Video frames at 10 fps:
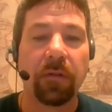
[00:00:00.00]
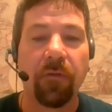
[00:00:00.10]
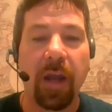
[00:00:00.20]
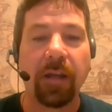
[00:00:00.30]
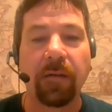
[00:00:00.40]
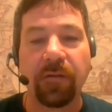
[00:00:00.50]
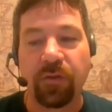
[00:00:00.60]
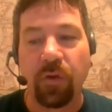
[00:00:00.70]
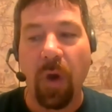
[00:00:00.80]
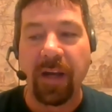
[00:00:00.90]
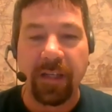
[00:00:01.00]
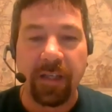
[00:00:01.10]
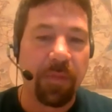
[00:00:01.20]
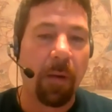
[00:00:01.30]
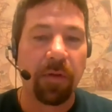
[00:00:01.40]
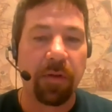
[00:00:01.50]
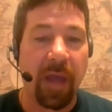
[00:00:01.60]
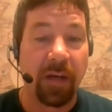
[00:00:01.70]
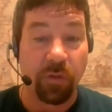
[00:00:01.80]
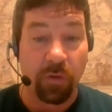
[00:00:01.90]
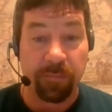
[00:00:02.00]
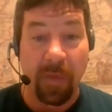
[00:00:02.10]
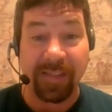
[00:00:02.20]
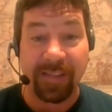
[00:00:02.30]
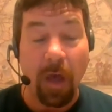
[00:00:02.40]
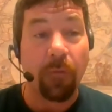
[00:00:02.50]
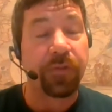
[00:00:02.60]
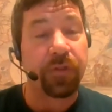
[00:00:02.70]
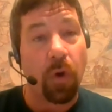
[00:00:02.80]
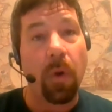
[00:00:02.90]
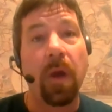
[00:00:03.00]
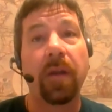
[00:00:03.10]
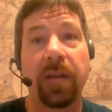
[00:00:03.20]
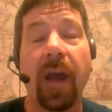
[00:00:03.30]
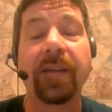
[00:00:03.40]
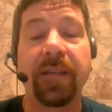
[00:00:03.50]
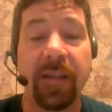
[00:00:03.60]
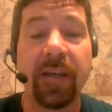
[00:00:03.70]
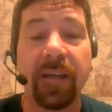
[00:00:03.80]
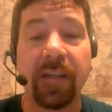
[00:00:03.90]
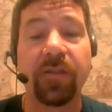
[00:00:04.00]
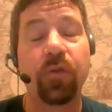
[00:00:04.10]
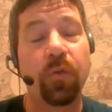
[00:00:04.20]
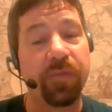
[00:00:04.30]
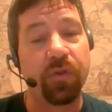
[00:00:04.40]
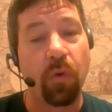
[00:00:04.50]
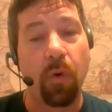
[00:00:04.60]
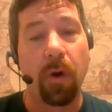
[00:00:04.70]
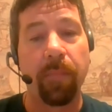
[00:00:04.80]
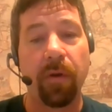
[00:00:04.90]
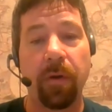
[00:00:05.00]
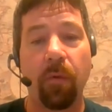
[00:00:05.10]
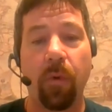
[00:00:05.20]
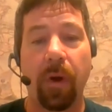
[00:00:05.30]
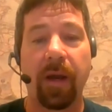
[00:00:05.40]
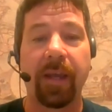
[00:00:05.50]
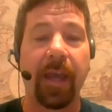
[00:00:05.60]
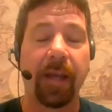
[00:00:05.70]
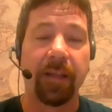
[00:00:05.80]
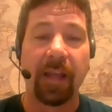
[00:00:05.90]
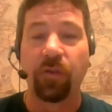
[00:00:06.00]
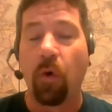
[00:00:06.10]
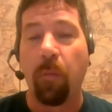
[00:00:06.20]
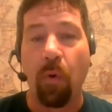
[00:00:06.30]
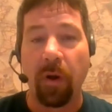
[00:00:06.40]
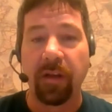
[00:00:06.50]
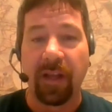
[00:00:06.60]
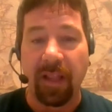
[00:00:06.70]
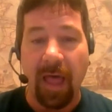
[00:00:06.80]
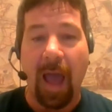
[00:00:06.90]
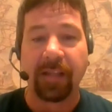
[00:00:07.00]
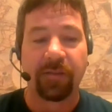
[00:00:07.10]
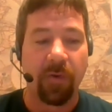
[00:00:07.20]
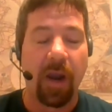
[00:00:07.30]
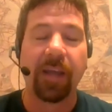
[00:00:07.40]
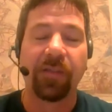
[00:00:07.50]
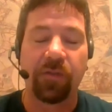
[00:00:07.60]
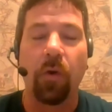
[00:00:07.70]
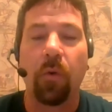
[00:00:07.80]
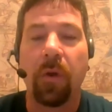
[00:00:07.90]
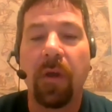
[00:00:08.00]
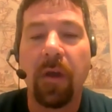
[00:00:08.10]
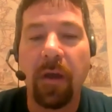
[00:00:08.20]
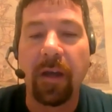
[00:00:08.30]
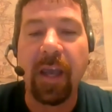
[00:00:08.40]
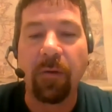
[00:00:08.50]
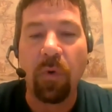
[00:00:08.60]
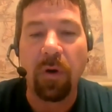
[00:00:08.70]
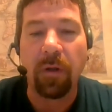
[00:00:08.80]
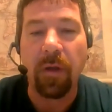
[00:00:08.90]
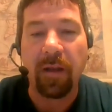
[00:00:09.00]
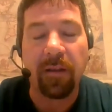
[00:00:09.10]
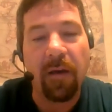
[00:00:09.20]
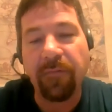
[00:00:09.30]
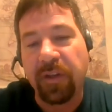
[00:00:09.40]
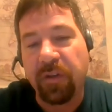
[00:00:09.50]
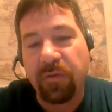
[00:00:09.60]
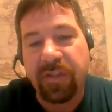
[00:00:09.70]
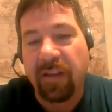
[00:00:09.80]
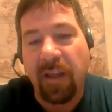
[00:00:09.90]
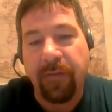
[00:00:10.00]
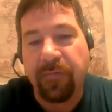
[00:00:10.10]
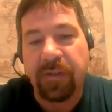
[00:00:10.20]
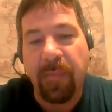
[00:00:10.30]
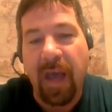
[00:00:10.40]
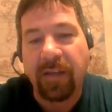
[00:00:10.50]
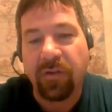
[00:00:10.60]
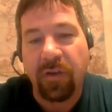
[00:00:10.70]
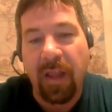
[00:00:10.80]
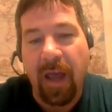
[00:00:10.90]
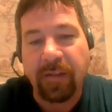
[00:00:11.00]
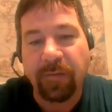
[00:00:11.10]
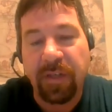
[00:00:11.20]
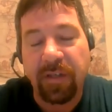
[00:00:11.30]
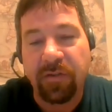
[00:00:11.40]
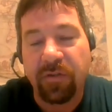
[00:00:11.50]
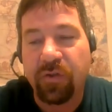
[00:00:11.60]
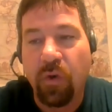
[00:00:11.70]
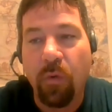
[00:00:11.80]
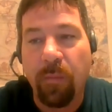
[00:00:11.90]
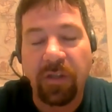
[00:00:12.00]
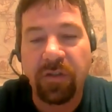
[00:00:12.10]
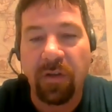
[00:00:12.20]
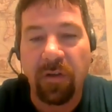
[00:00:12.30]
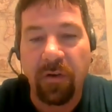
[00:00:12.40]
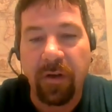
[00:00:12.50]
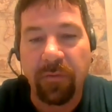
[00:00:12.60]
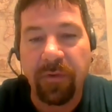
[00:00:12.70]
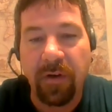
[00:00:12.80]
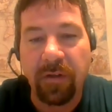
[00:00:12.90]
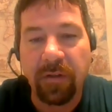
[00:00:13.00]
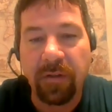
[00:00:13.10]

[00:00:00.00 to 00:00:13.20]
right? So I need to be able to manage those myself. So the idea is to absorb what I can. And that's the whole point of the class, right? So again, I love that you say life is a master class, because there's so much to learn out there.